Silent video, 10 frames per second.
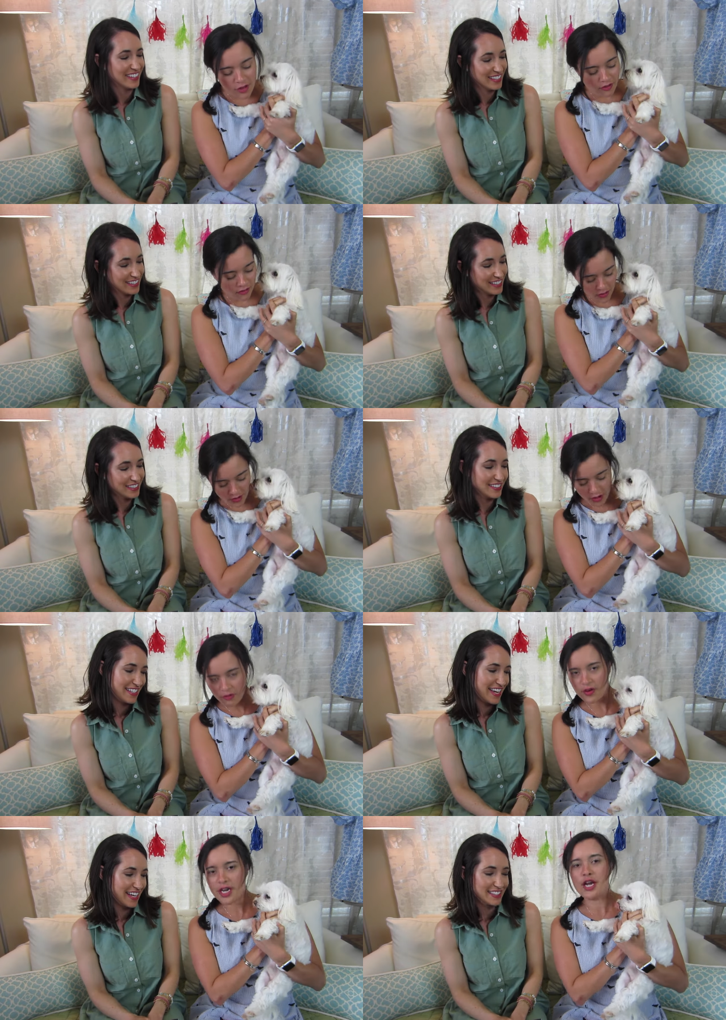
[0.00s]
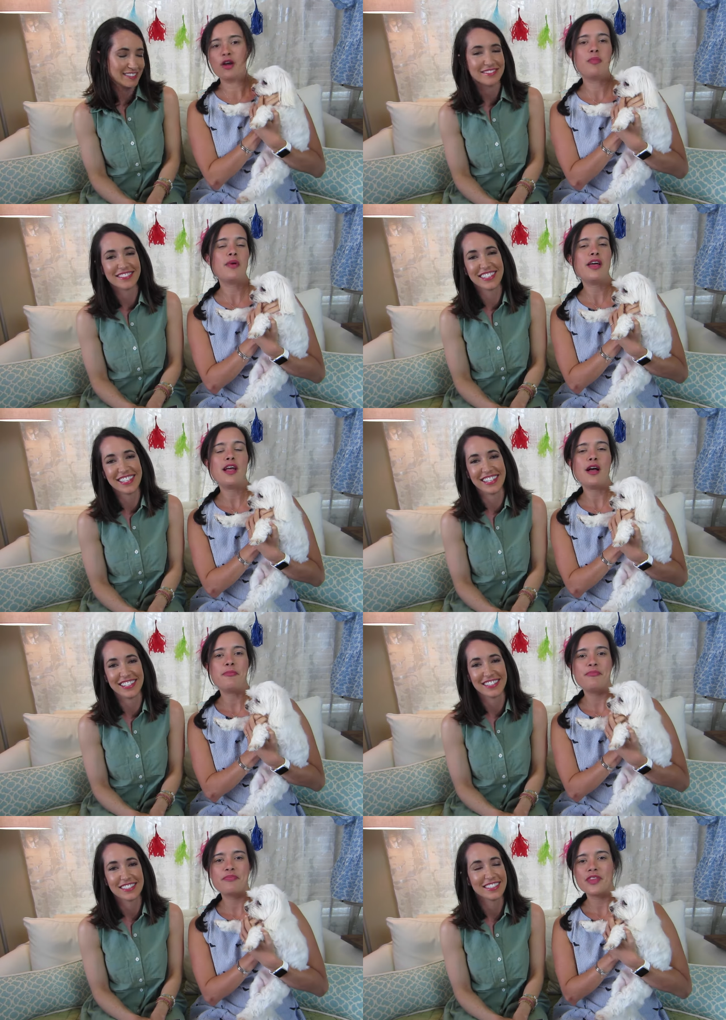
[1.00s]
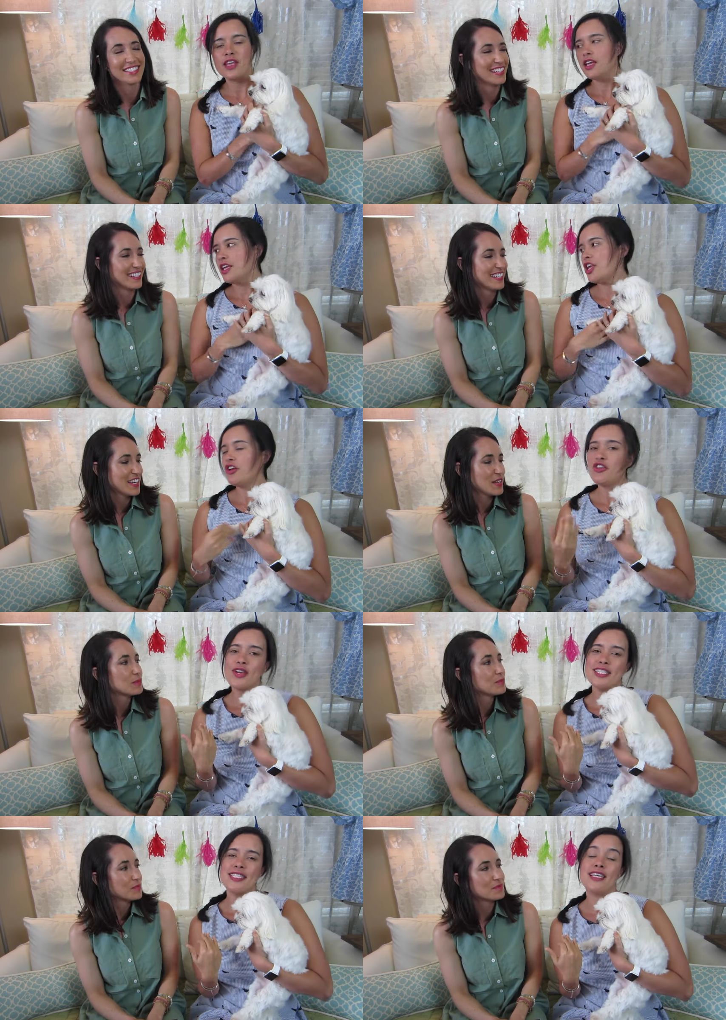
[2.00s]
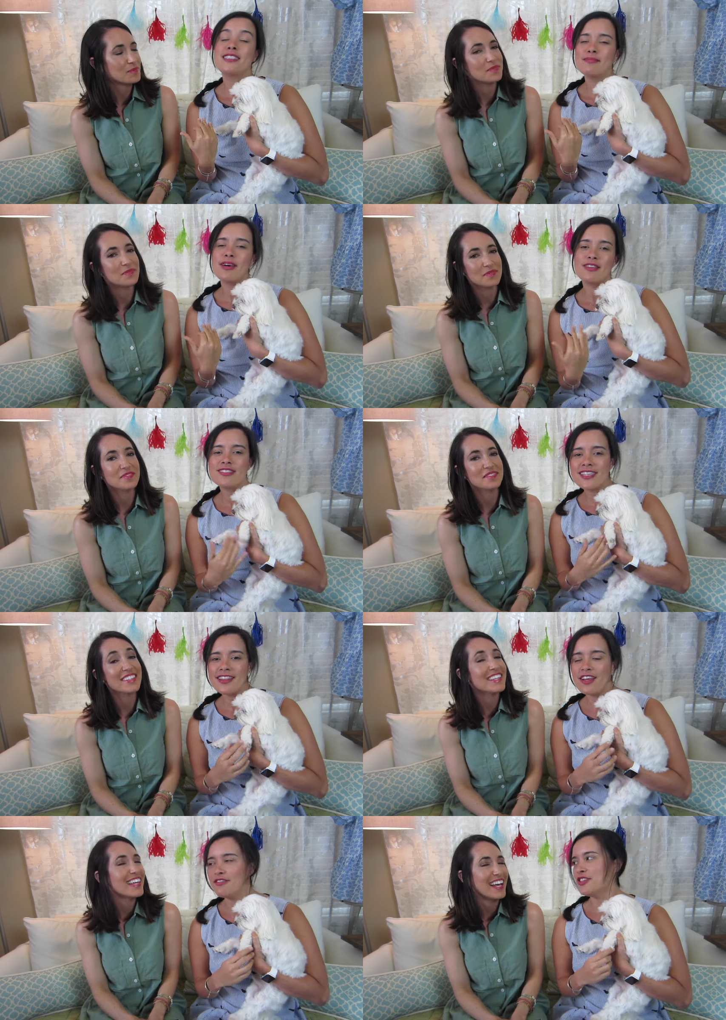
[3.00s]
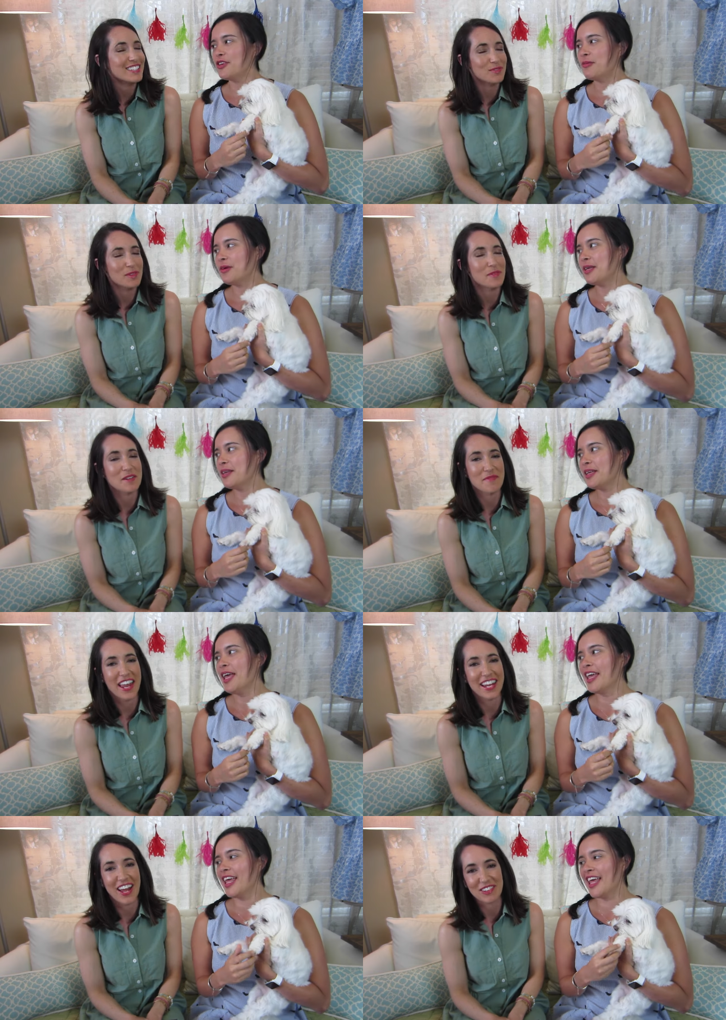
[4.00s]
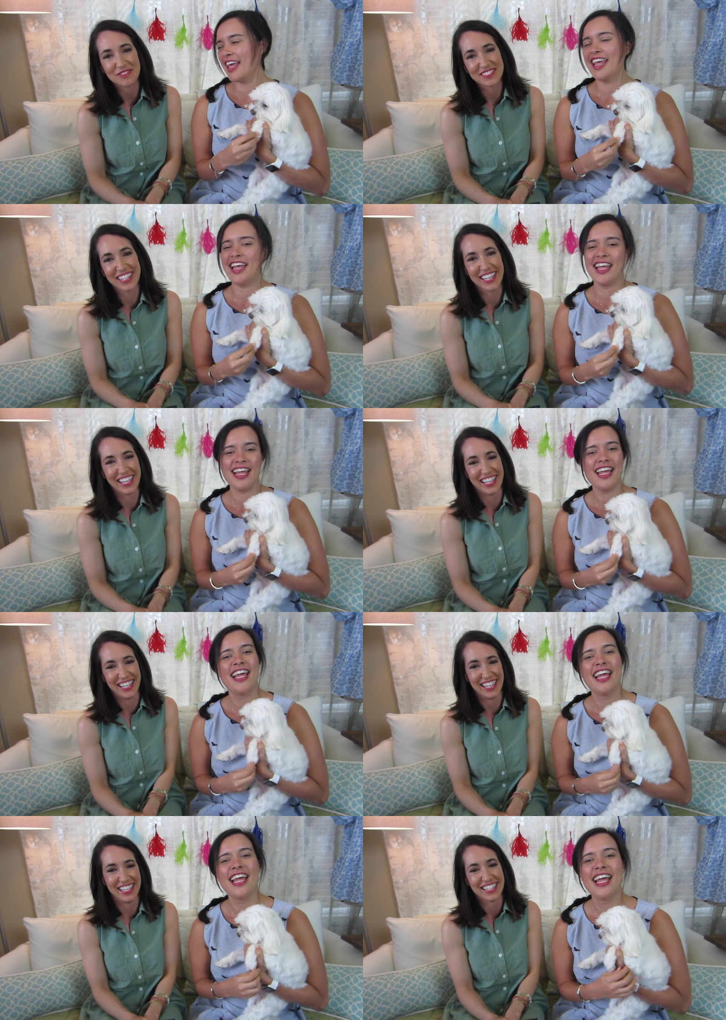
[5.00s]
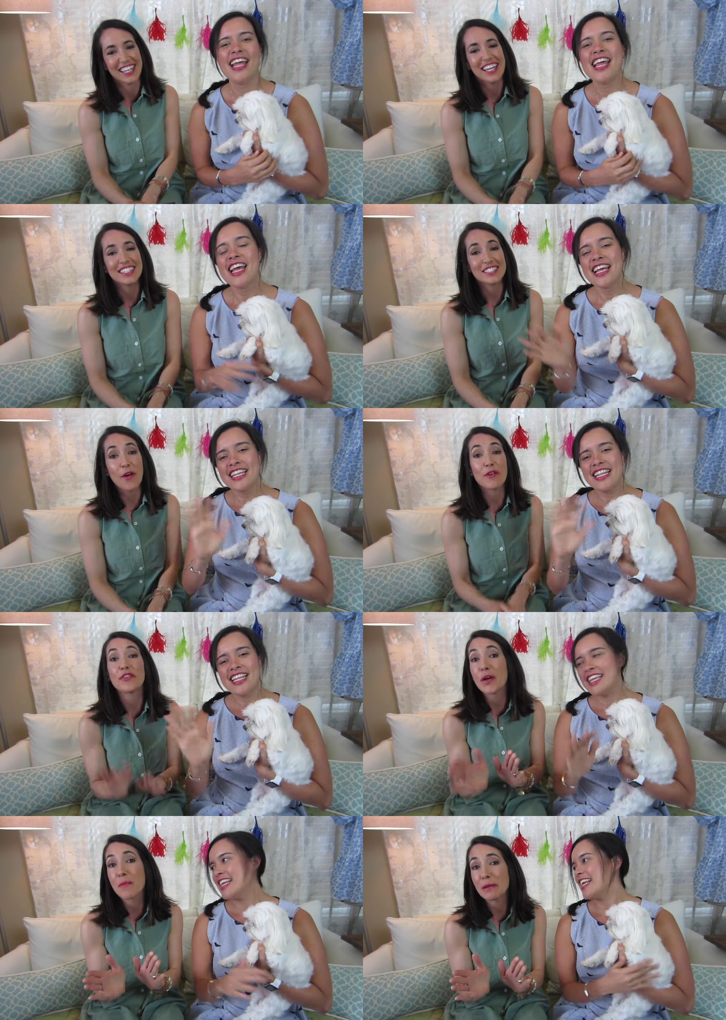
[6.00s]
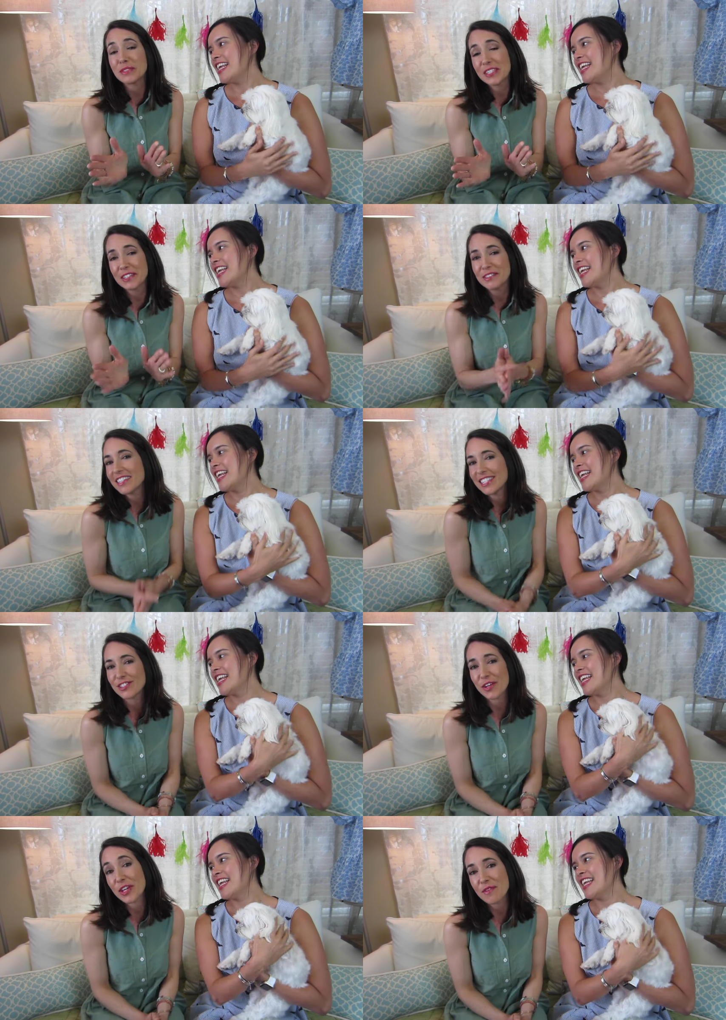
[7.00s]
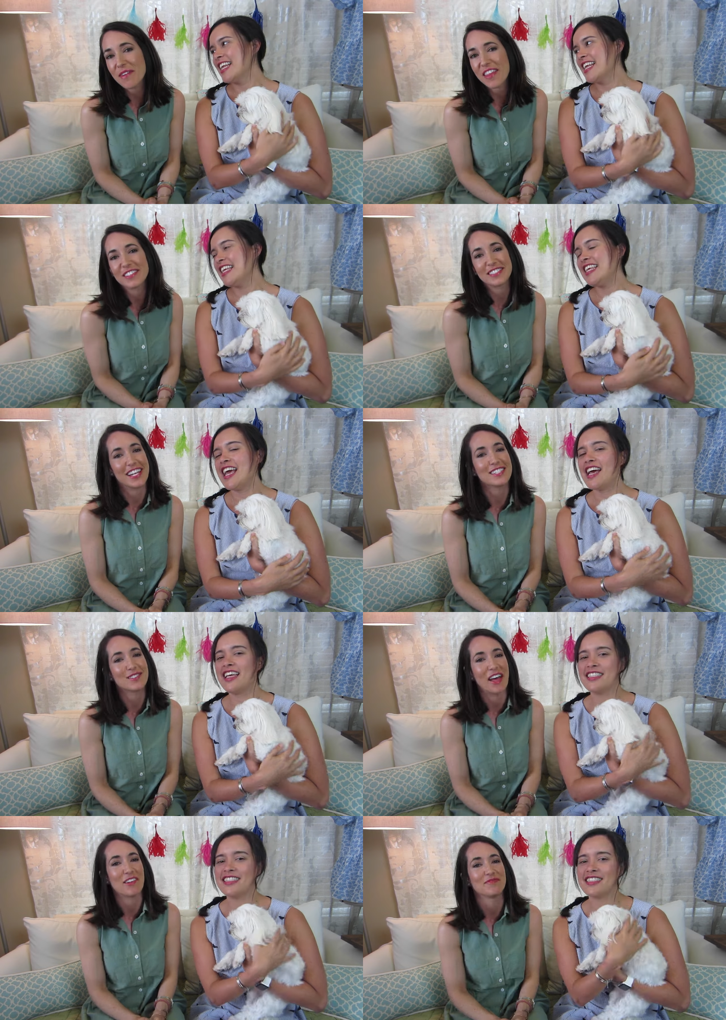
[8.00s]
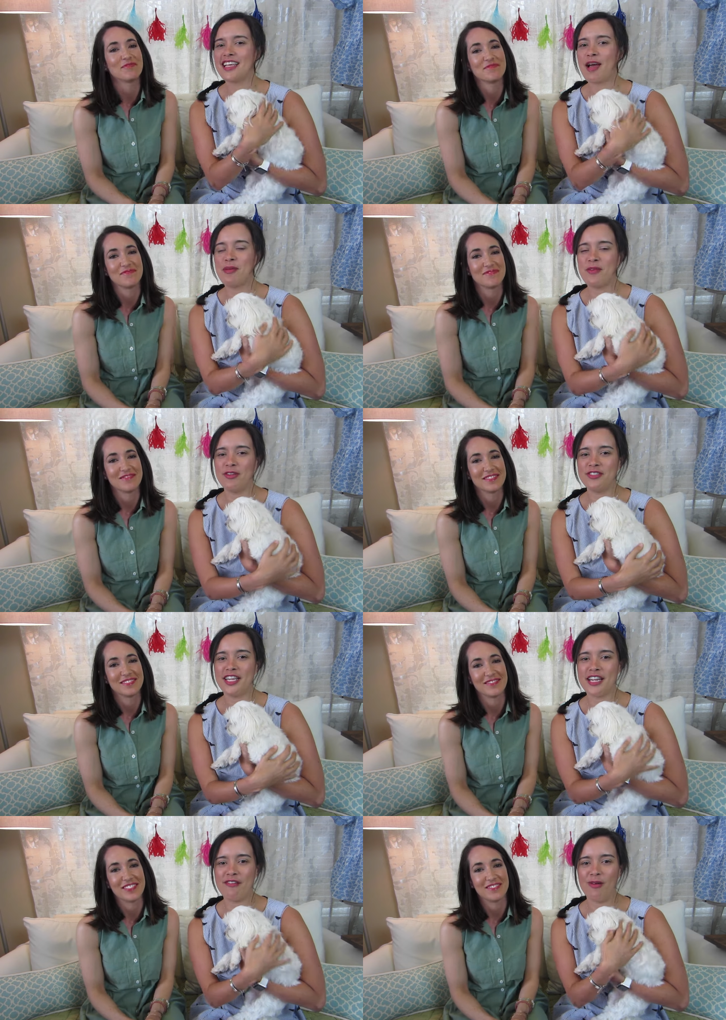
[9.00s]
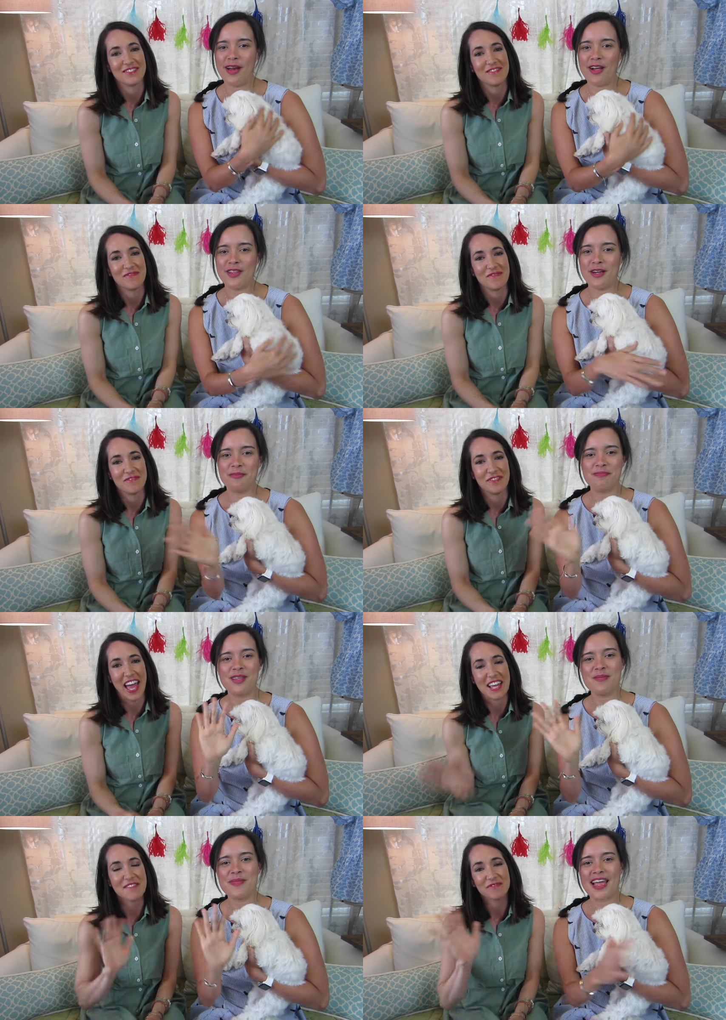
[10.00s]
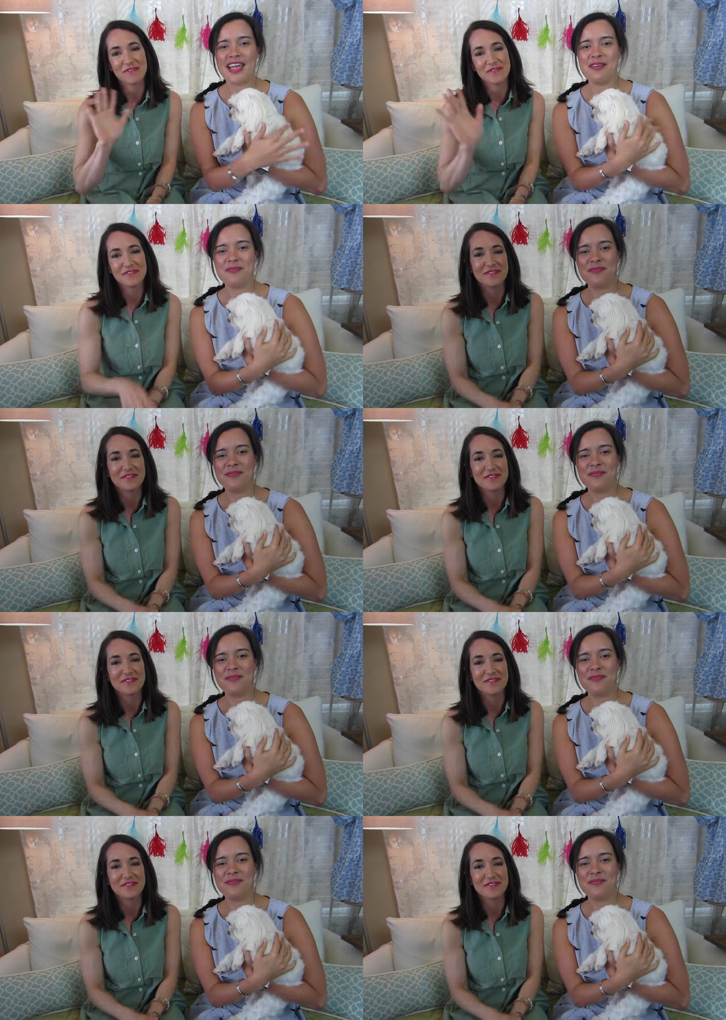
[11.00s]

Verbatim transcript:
Speaker 1: on the floor over yeah. here, but. Um, you know, you can send us some Mother's Day love yes, too. We wouldn't mind at
Speaker 2: all. so if you're a mom too, enjoy your Mother's Day as well.
Speaker 1: Happy Mother's Day to everyone out there. Bye. Bye.